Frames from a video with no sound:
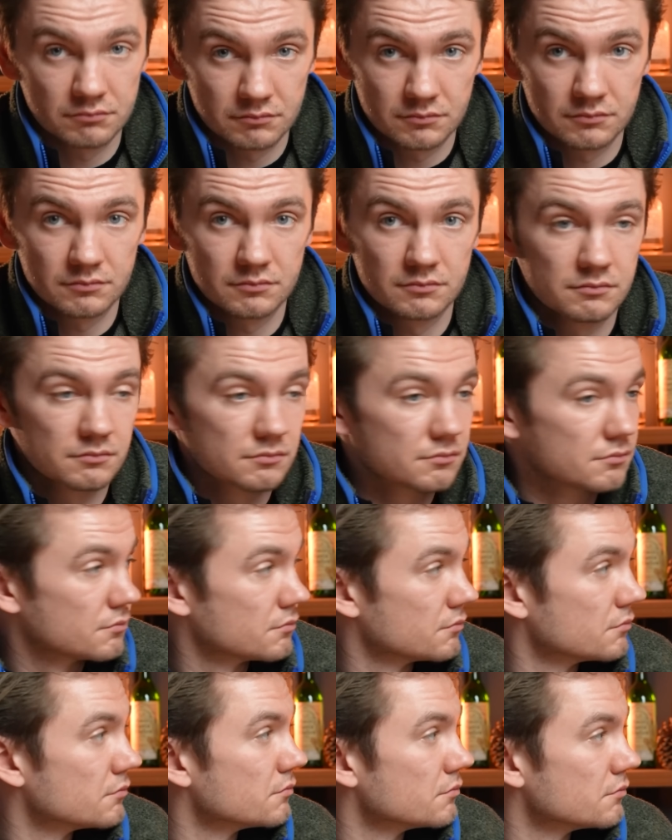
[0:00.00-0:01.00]

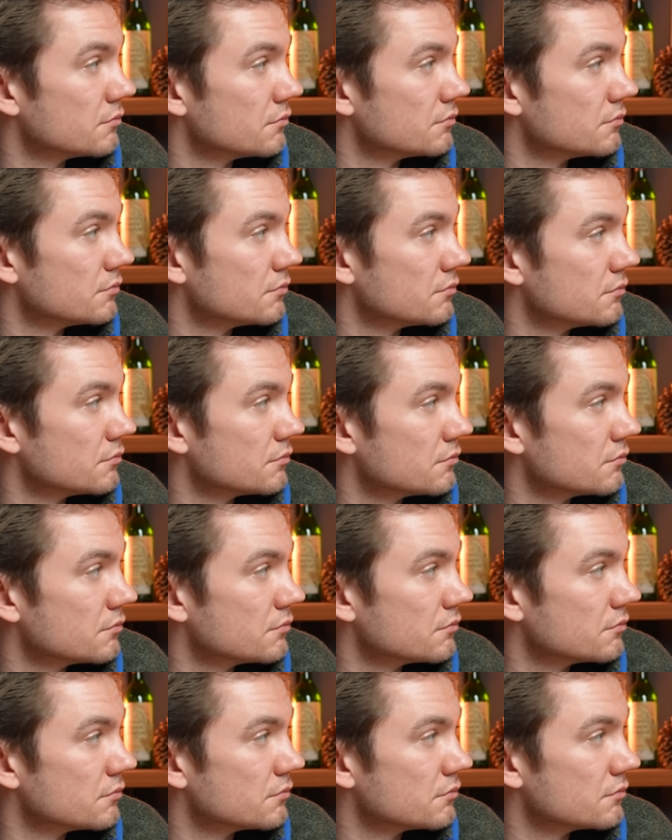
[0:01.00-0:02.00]

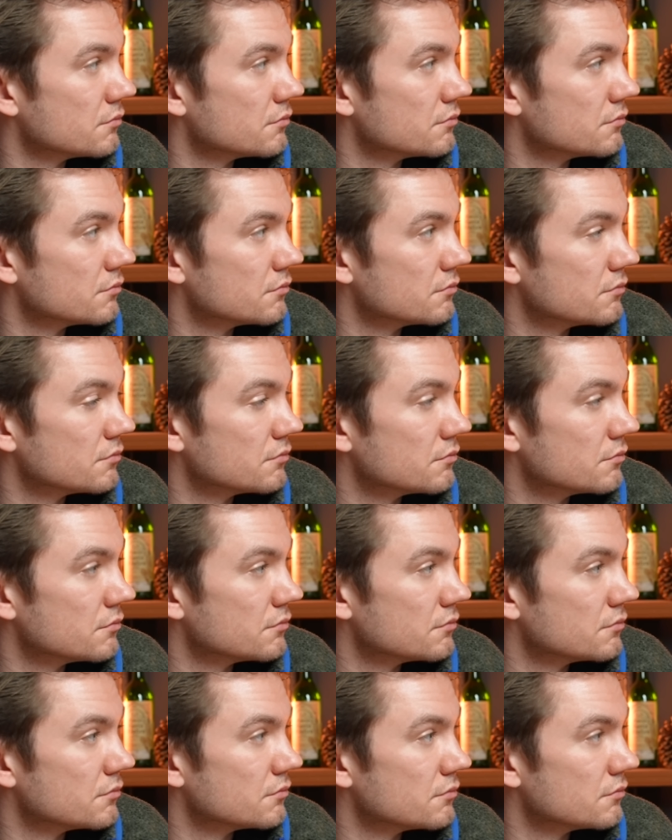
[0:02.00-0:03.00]

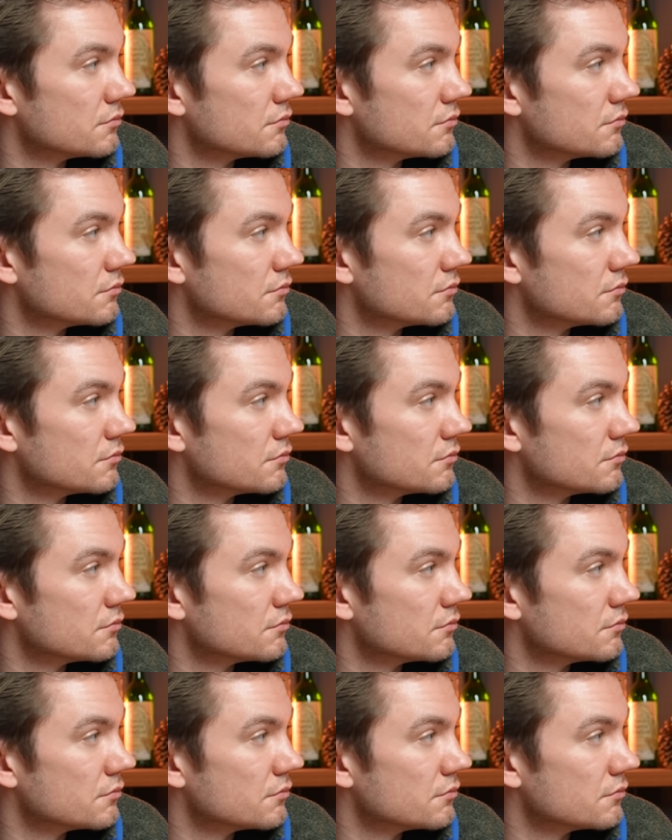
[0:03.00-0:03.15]
(silent)